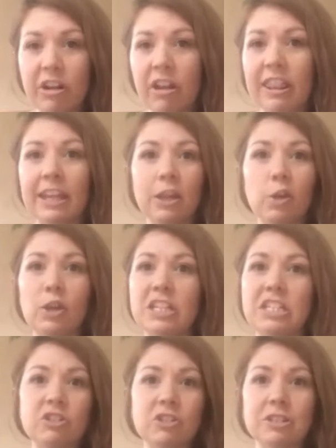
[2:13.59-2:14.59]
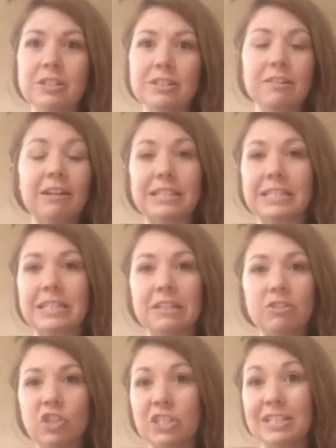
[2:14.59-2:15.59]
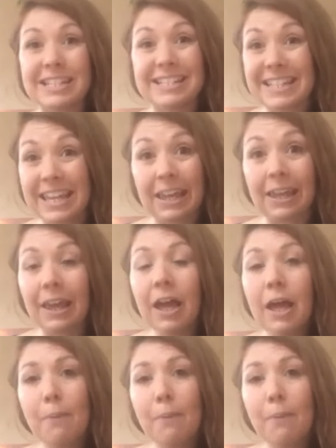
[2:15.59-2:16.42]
I think you needed just a science in GCSE,